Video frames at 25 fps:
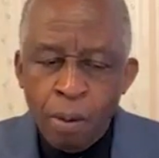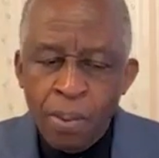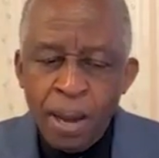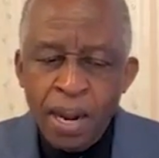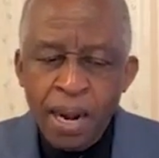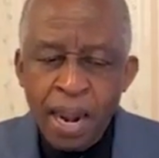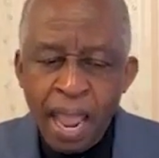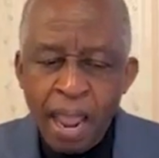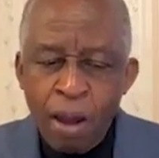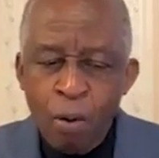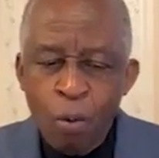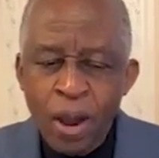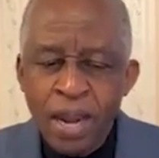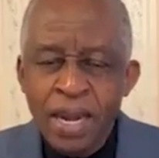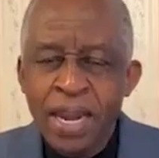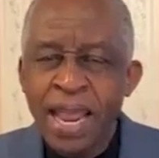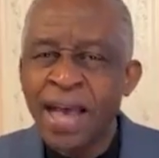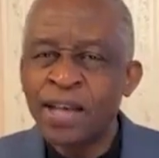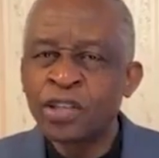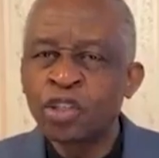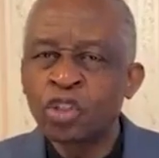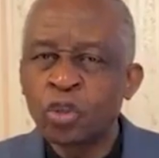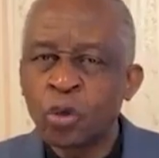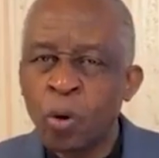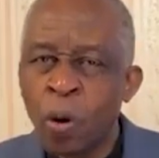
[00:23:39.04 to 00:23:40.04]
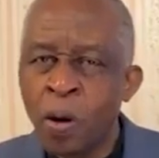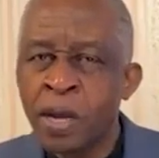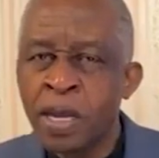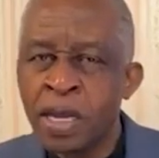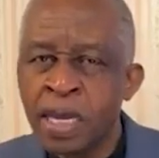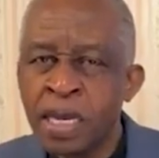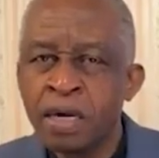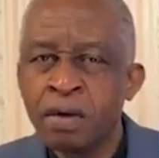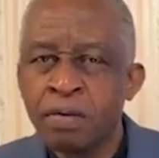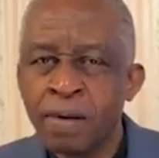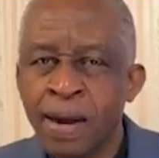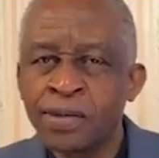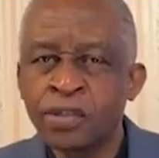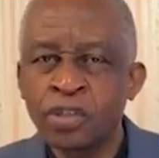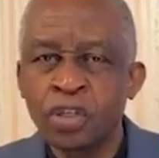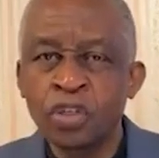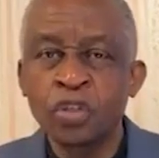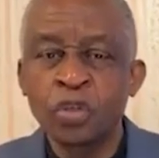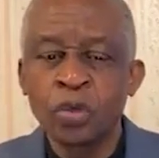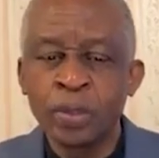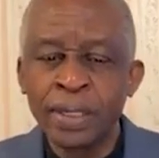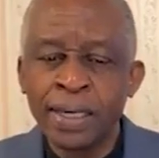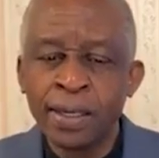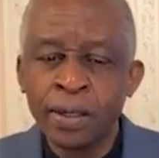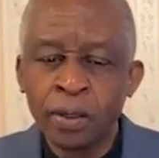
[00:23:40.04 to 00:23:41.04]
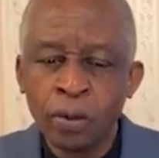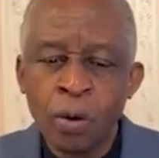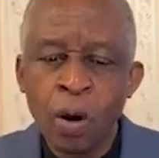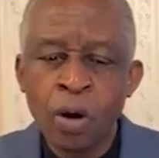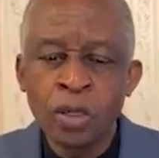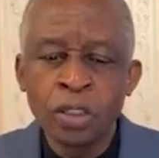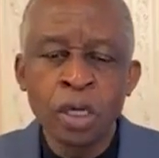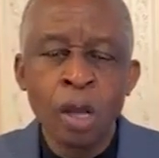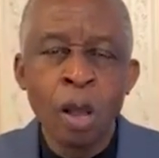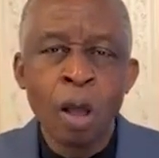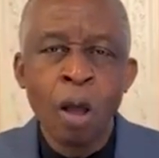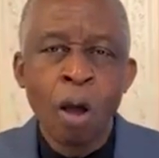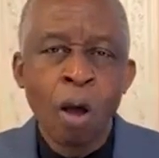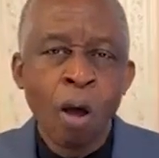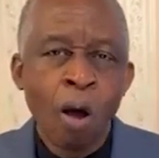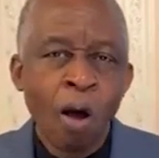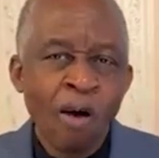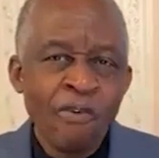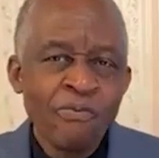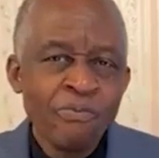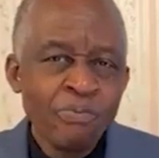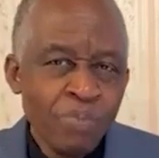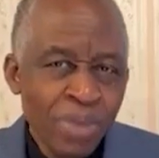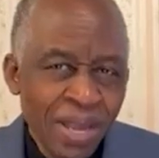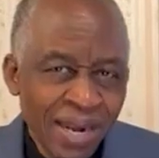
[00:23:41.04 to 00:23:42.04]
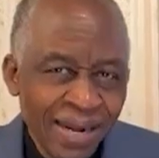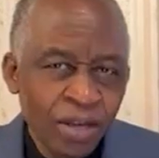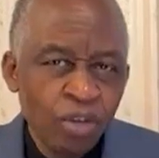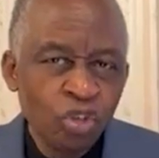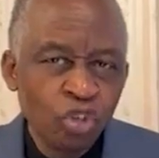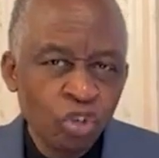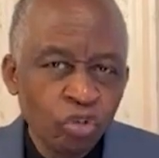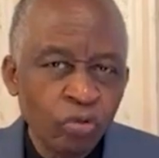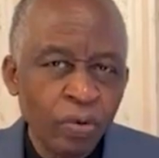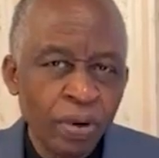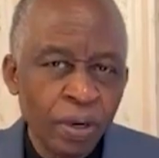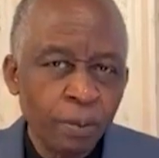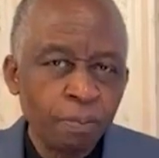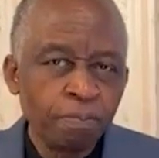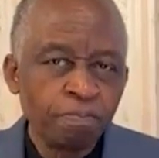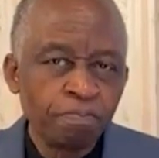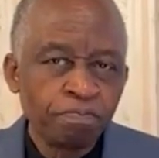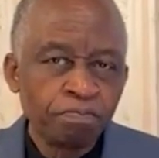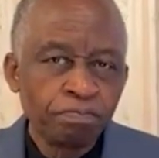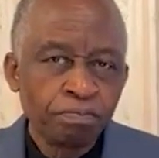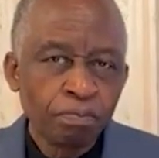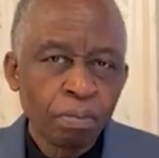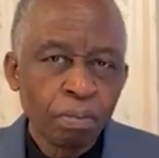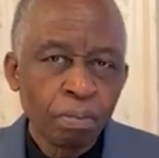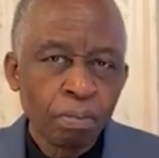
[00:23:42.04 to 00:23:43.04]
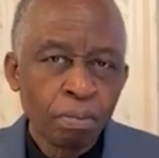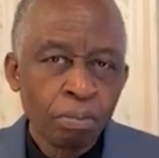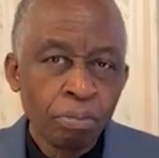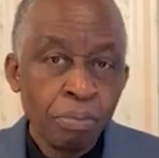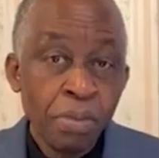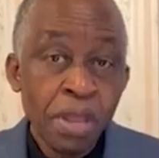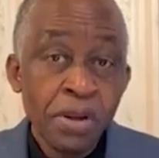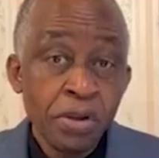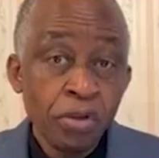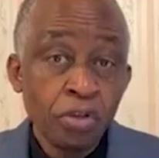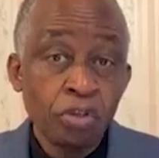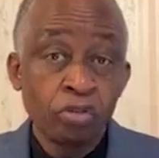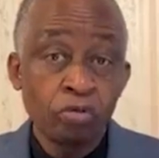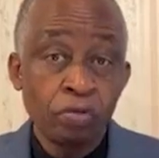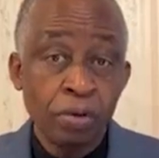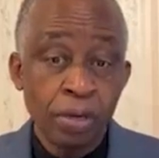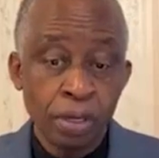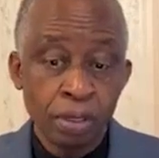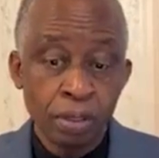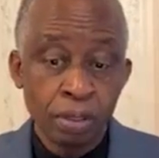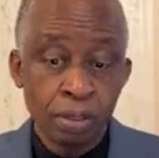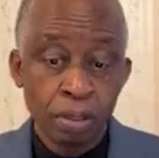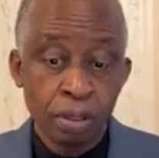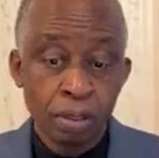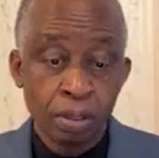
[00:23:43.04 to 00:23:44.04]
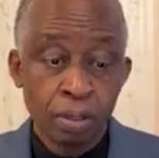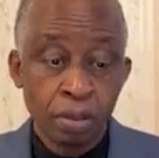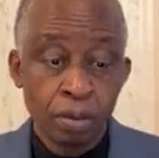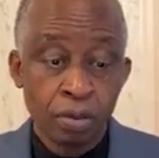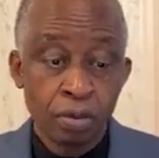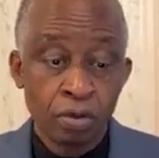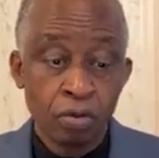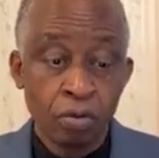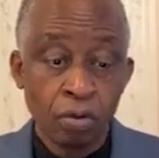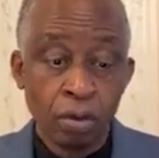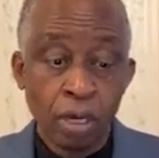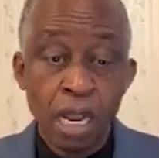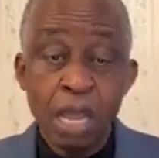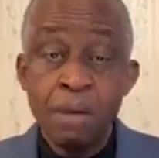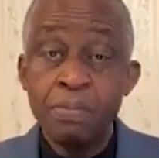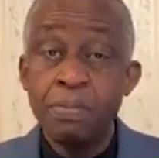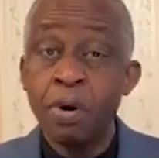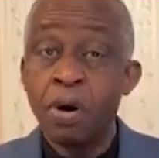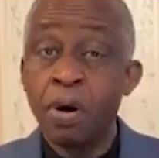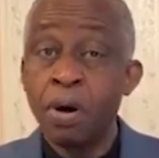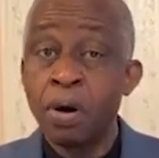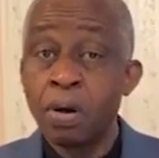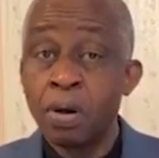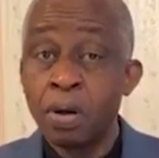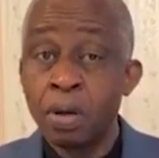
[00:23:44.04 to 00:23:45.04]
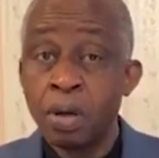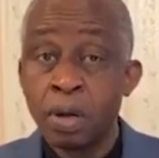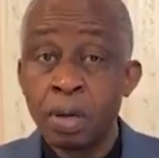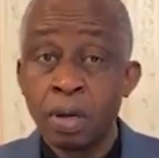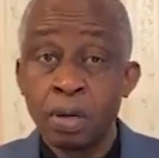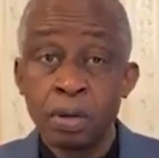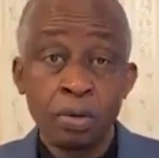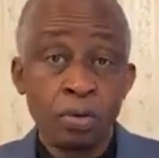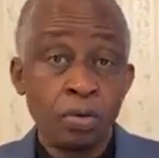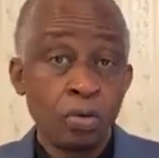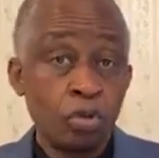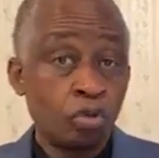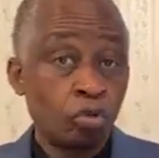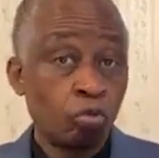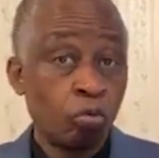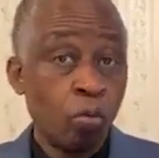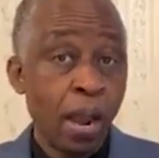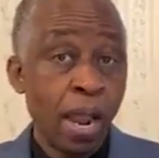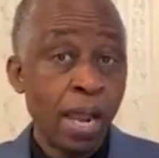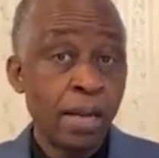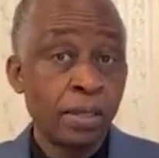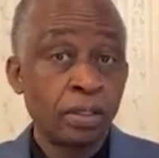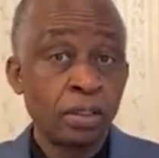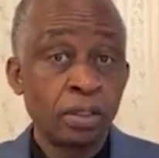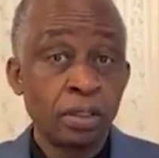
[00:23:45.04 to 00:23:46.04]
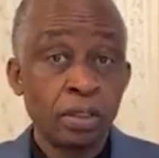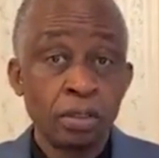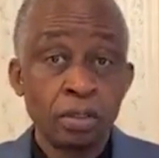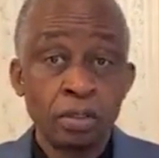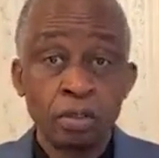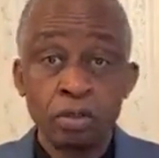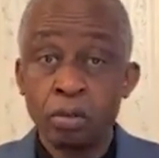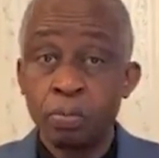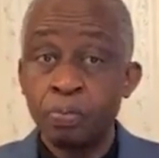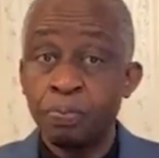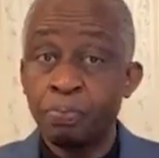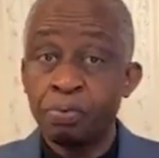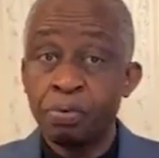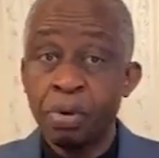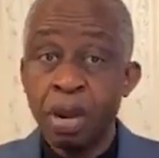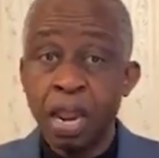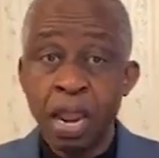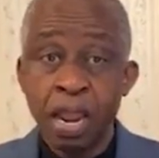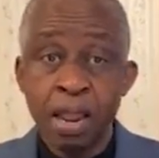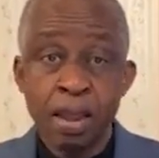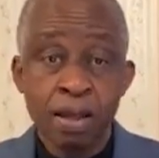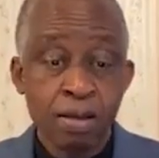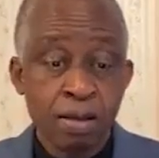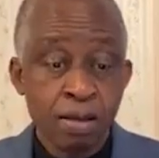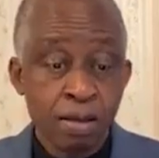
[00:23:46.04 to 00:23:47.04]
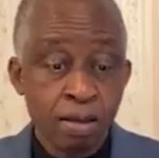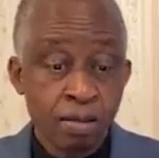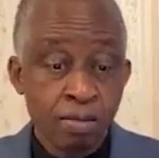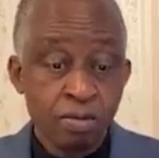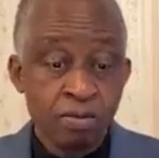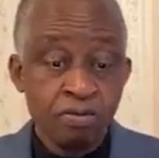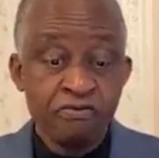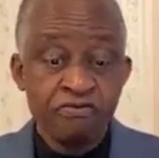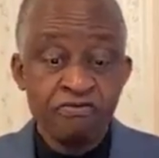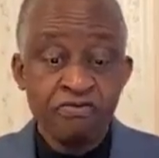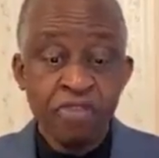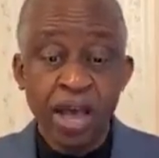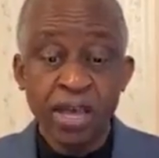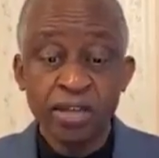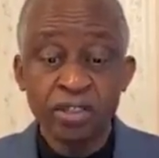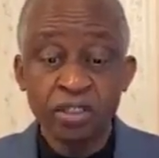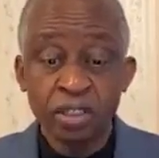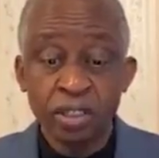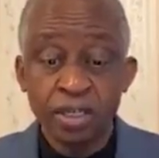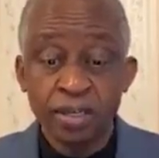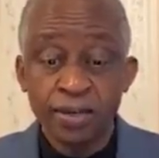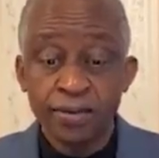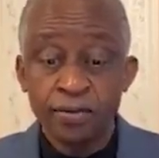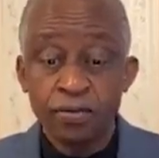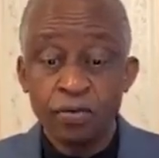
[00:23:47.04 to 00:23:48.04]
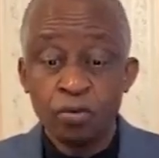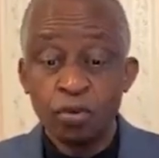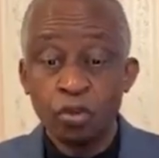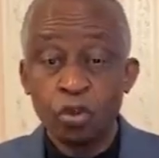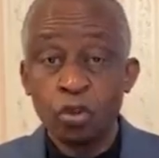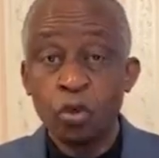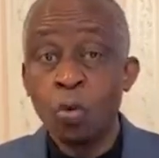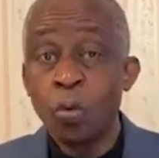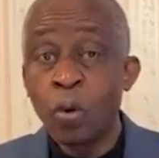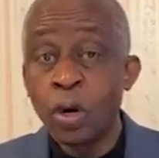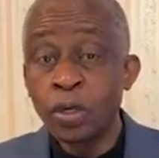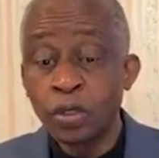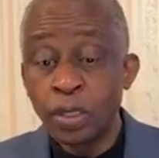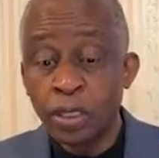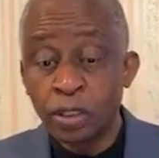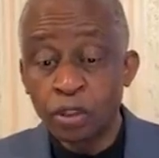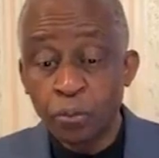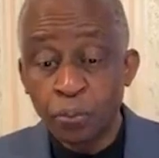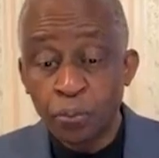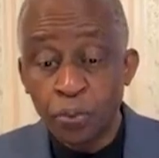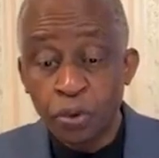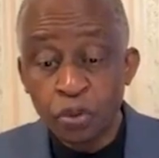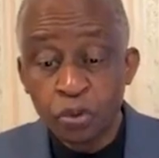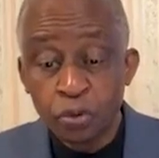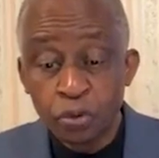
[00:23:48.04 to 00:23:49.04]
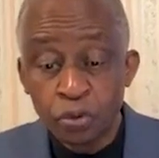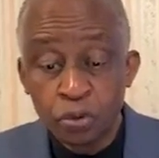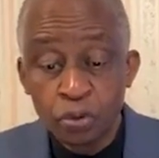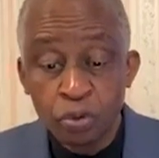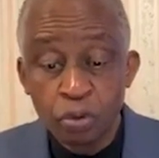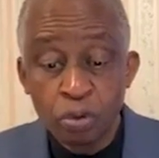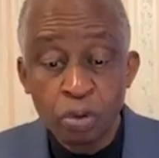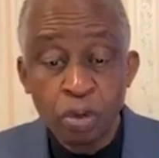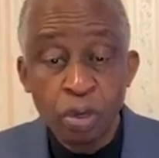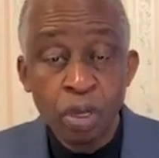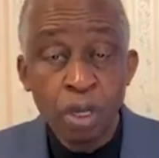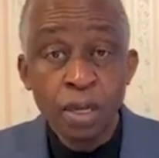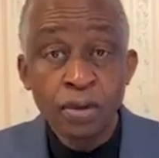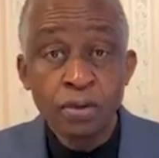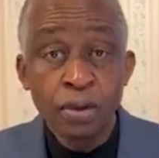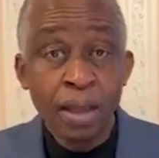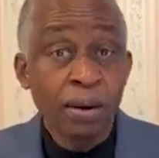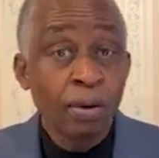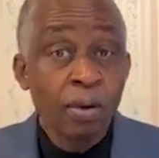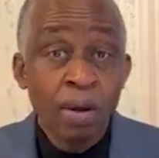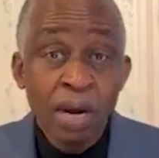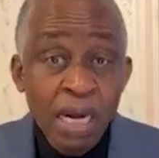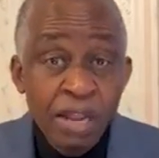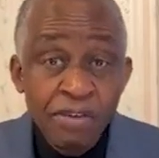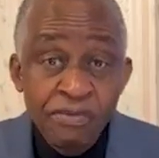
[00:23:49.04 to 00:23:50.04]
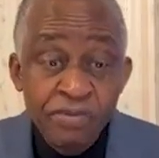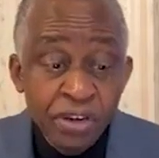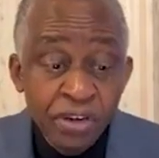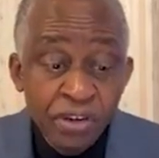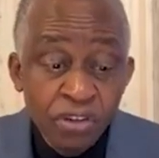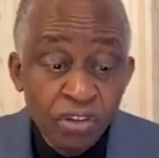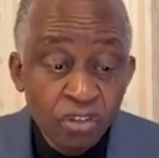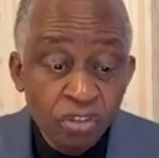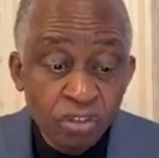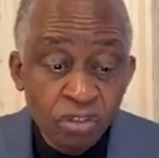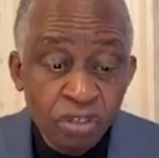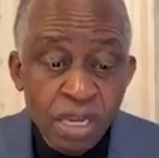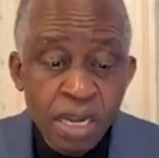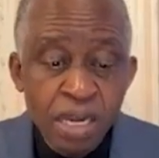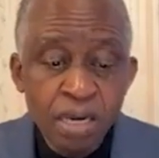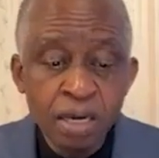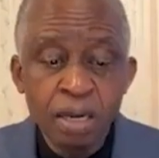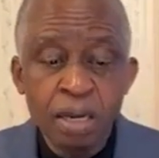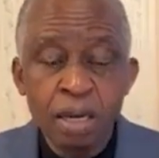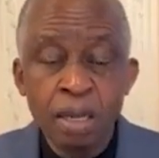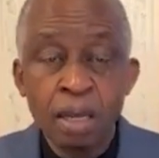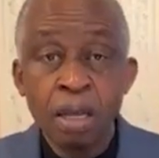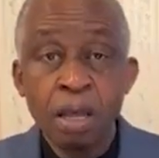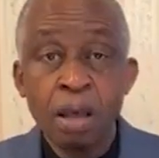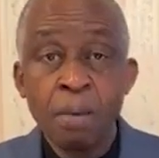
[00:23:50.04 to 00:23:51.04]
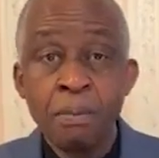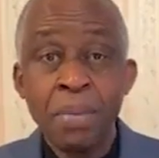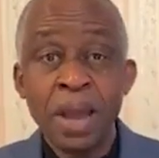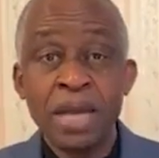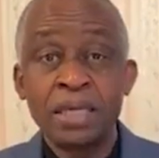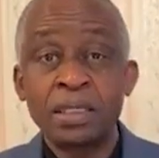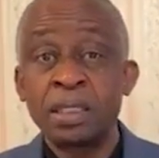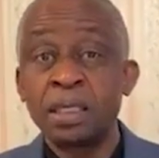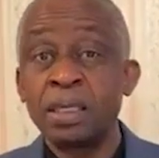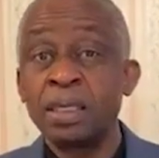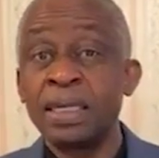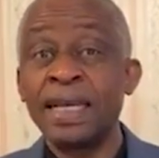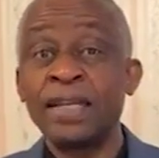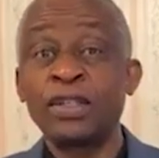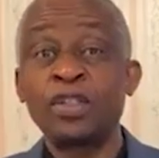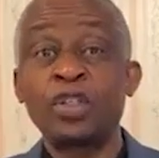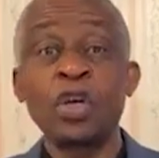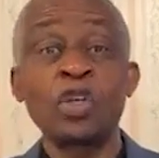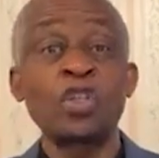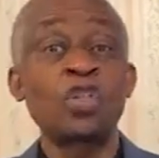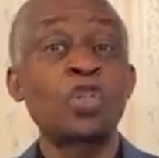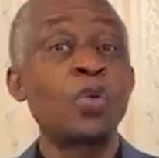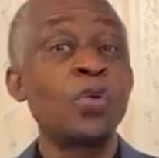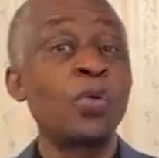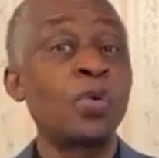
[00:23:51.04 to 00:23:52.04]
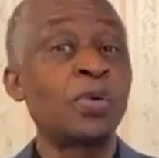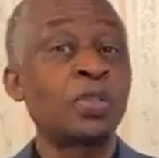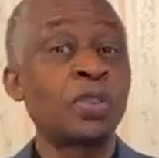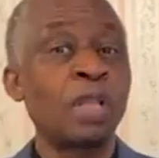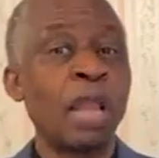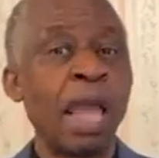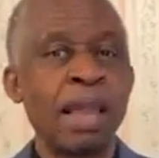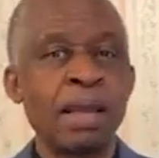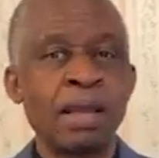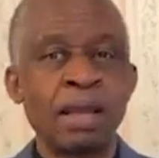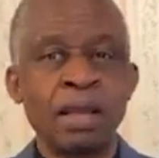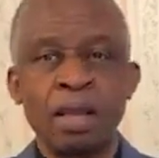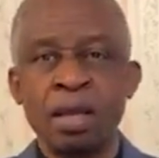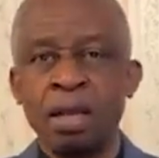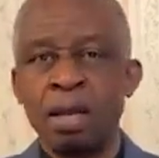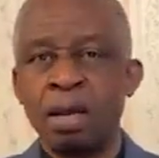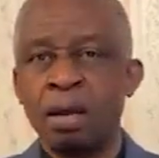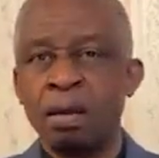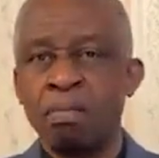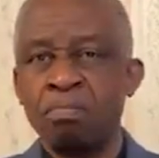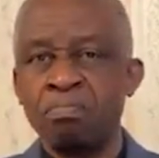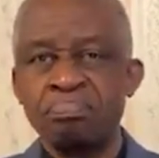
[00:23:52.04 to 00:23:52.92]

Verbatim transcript: Number nine, where there are strong hindrances to the growth of ministry. Ministry. You labor, you sweat, you pray, you fast, you do what you're supposed to do. You are not living in sin, but it just looks like